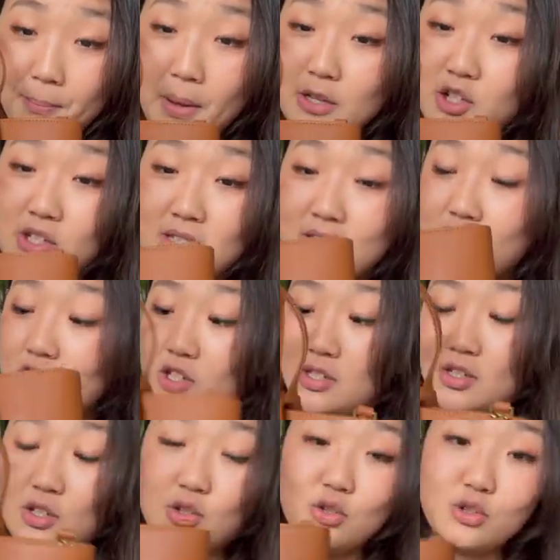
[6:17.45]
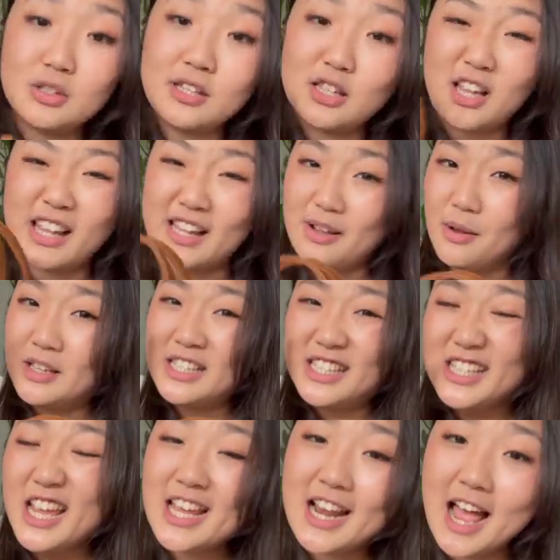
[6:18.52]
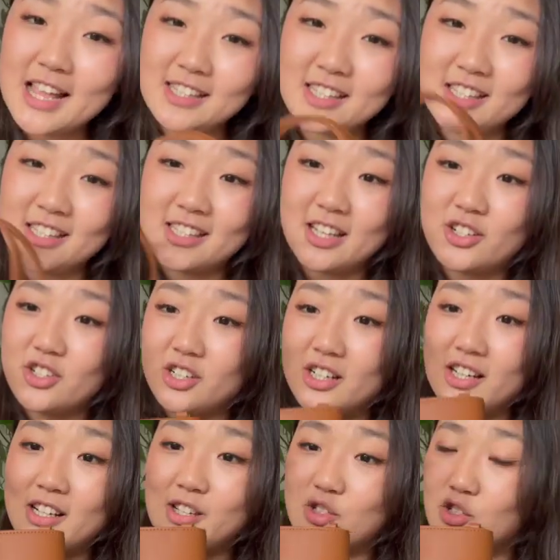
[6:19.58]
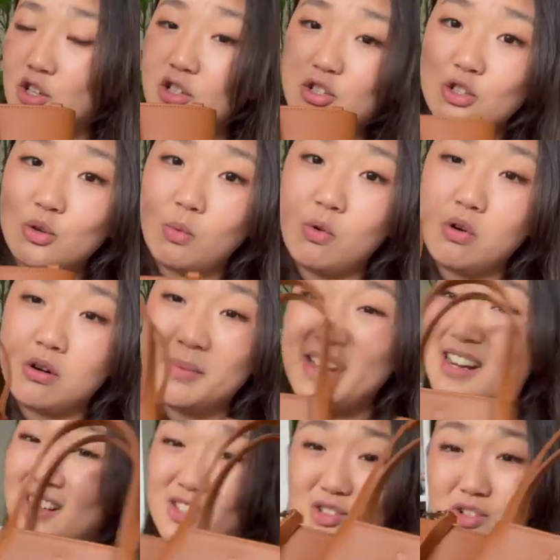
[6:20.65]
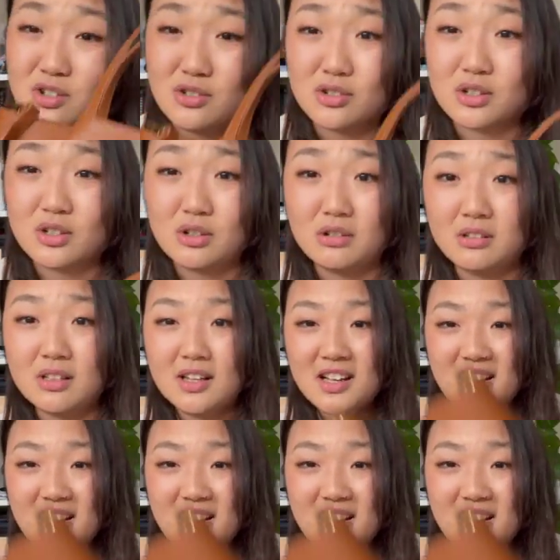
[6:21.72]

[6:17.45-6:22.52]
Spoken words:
Just like a dead ass in the center. It is not too warm. It is not too cool.